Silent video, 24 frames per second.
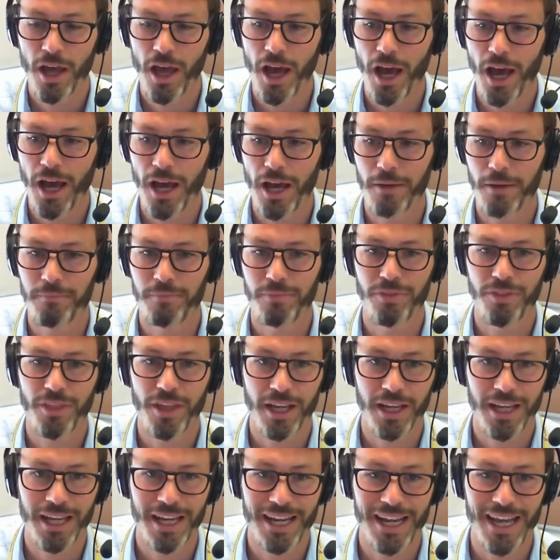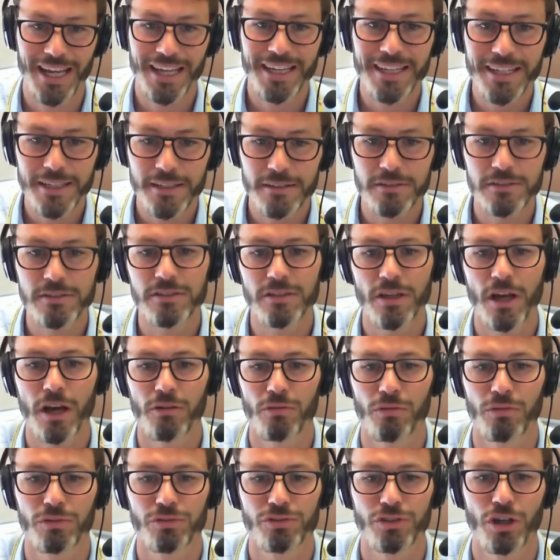The Canadians
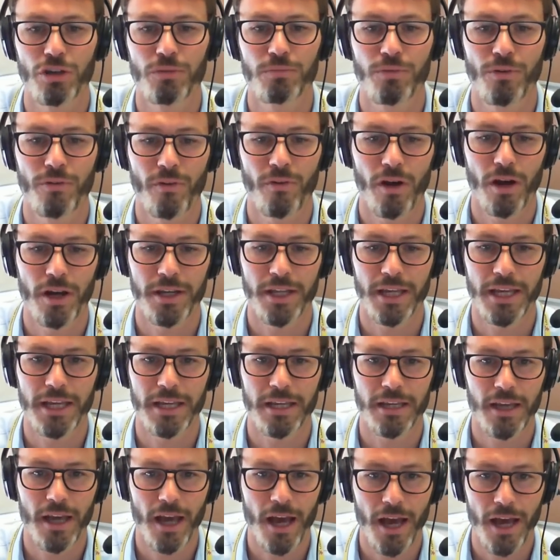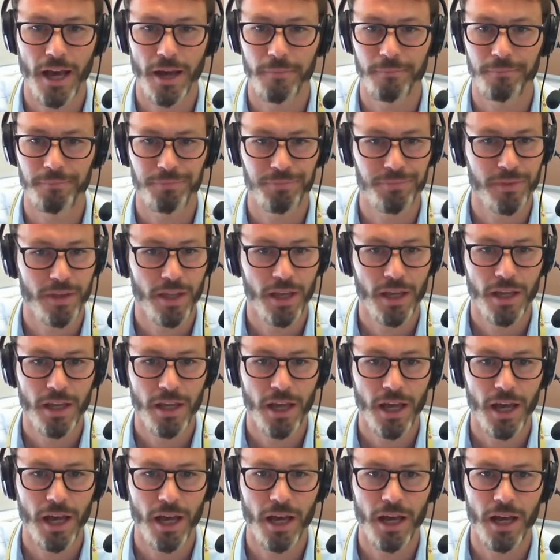are also providing
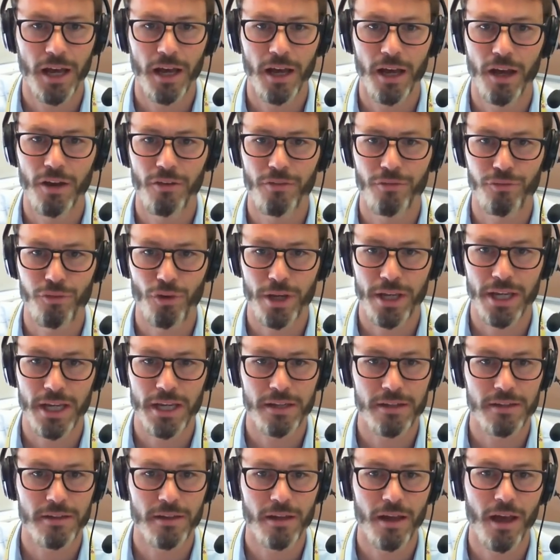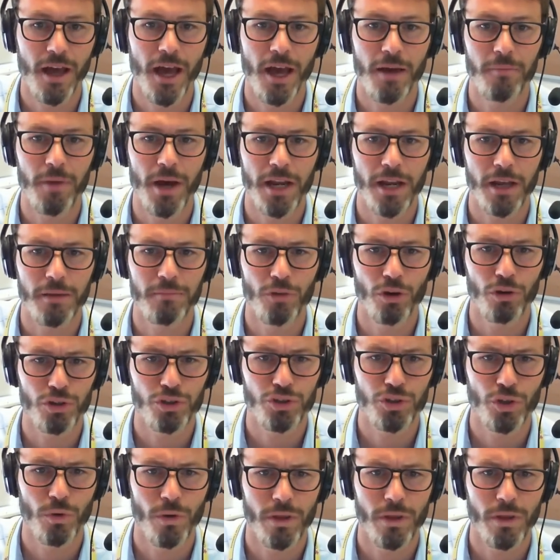a frigate, and I'm not sure